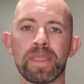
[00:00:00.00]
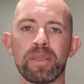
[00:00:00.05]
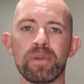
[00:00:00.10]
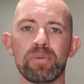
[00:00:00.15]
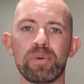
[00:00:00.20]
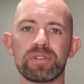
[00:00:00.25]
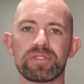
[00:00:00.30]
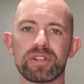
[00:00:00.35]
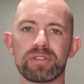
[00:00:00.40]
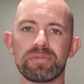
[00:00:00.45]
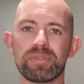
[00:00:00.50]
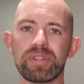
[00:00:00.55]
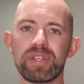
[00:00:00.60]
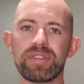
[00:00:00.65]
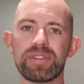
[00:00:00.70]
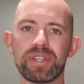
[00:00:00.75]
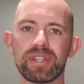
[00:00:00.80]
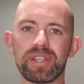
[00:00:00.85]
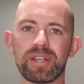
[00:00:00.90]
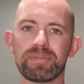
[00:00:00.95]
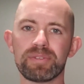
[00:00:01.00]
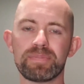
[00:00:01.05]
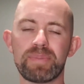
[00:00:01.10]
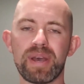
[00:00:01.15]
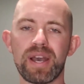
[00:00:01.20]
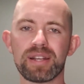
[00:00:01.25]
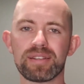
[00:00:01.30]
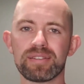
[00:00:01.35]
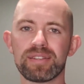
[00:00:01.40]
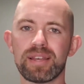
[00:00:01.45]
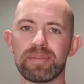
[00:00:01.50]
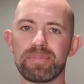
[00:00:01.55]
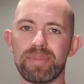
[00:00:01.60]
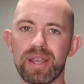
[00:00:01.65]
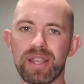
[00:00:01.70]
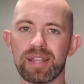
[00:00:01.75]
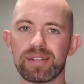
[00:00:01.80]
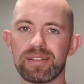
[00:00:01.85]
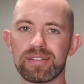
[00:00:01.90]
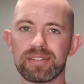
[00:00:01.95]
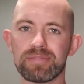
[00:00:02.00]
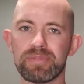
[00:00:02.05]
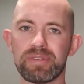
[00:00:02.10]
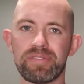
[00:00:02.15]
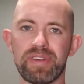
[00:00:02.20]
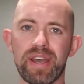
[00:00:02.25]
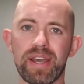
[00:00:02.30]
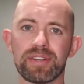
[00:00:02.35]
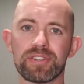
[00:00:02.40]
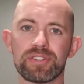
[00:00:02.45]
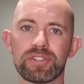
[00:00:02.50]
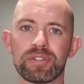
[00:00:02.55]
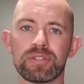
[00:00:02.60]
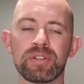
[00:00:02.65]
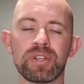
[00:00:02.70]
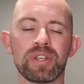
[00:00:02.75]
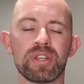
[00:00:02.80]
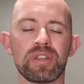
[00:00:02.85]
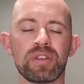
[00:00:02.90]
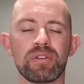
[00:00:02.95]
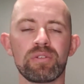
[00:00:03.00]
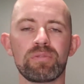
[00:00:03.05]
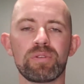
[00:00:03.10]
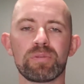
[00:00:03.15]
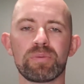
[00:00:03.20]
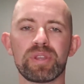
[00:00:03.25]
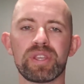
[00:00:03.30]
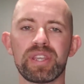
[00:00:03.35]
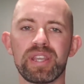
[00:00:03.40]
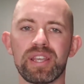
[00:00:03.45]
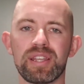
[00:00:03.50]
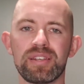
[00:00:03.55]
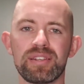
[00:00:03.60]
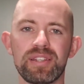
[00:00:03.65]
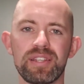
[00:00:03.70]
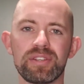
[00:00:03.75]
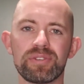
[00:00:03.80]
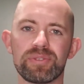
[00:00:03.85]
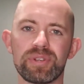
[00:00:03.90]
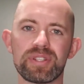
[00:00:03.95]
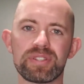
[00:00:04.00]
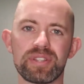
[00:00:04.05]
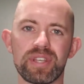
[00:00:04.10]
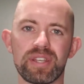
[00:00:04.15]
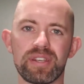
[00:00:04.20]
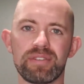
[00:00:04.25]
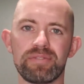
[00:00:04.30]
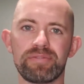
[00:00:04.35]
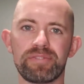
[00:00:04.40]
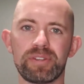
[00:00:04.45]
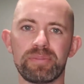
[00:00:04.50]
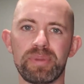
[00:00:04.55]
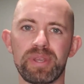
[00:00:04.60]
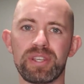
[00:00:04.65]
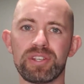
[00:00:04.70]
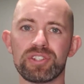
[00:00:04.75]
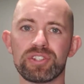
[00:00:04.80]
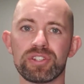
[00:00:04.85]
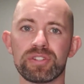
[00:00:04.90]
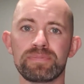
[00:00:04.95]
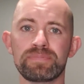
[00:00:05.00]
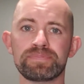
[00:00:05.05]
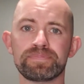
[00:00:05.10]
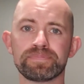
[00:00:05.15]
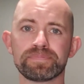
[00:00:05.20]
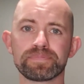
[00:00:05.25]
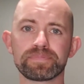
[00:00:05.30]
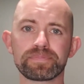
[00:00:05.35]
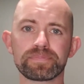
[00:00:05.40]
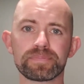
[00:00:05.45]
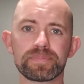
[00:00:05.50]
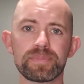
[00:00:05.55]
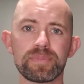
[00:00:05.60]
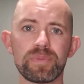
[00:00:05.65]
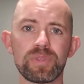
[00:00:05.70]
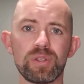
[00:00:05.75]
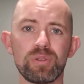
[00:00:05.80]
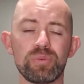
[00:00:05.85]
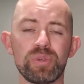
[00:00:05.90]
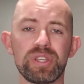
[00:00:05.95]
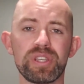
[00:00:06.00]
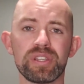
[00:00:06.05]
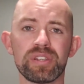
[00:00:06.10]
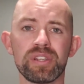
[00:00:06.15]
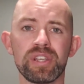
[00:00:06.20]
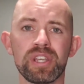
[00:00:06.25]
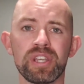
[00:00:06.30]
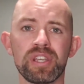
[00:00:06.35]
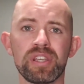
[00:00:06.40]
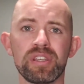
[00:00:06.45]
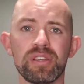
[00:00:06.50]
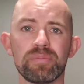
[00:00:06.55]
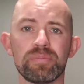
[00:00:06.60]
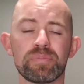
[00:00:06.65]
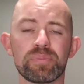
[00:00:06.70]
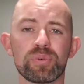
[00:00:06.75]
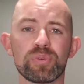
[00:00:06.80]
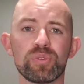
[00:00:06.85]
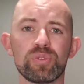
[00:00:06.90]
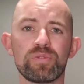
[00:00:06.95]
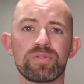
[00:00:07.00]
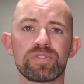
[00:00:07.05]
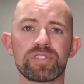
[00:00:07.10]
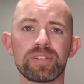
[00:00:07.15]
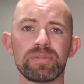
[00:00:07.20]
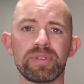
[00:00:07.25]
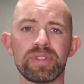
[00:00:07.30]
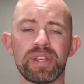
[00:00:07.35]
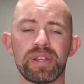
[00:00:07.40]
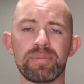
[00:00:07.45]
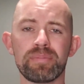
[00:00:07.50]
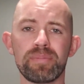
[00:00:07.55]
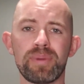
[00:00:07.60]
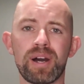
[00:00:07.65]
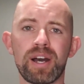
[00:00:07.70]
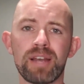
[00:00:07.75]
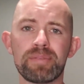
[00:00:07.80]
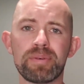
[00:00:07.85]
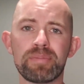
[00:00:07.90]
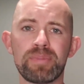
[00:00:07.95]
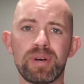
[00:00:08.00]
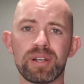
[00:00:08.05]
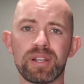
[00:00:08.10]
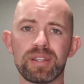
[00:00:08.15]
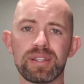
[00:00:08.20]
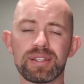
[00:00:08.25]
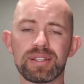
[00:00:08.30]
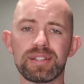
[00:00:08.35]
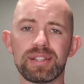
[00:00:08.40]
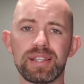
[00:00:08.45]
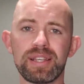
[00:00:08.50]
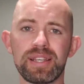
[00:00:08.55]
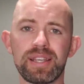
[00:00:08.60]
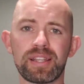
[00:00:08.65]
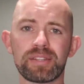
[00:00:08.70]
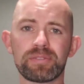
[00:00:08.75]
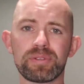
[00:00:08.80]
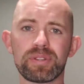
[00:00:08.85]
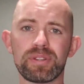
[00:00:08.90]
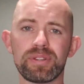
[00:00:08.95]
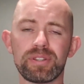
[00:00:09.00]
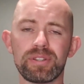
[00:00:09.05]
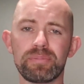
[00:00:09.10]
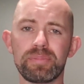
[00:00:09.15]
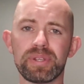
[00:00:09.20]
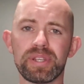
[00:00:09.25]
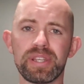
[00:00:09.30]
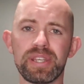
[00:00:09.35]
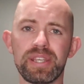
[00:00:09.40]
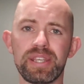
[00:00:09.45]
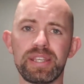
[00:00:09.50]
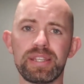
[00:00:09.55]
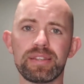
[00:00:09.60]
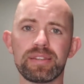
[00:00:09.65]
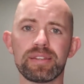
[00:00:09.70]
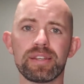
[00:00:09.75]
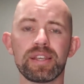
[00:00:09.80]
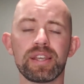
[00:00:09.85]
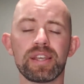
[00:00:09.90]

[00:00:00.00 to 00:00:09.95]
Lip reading: which I really think comes back to that mechanism of action where we can decrease that inflammation, We can improve some of that mibum out of the glands with a little bit of heat,